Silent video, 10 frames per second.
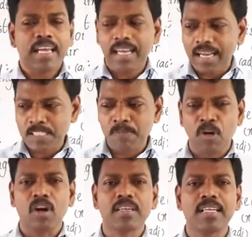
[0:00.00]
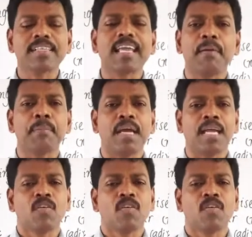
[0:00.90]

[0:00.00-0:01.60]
he has brought that campaign.